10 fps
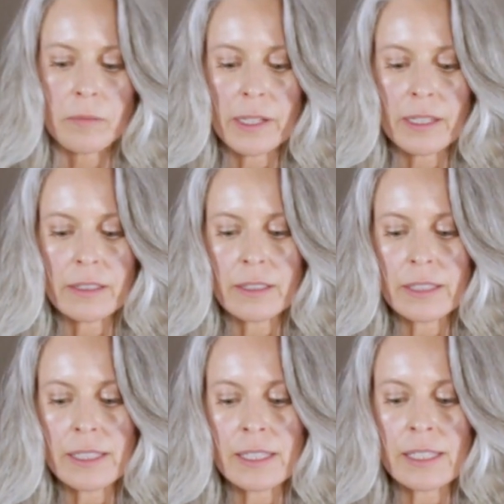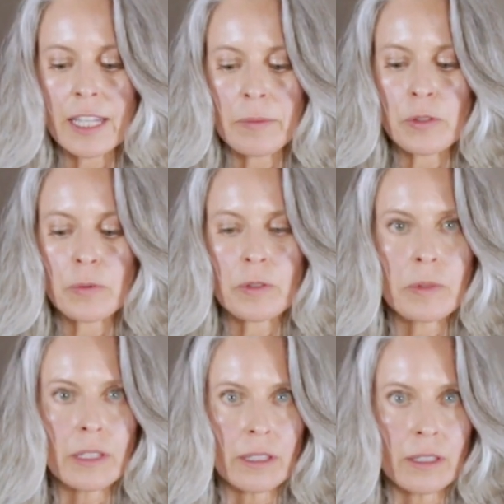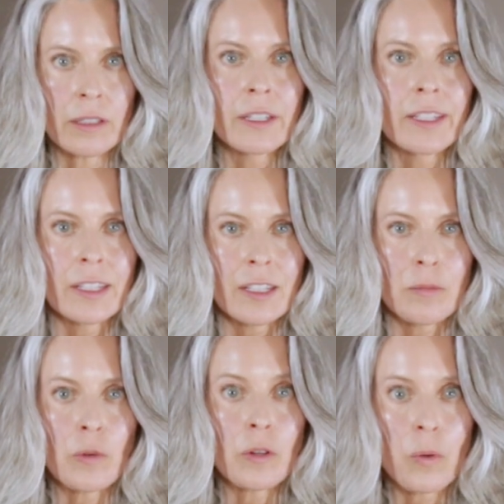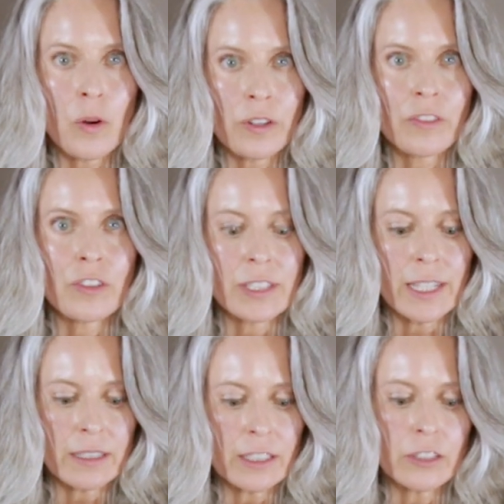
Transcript: but these steps would be more important for daily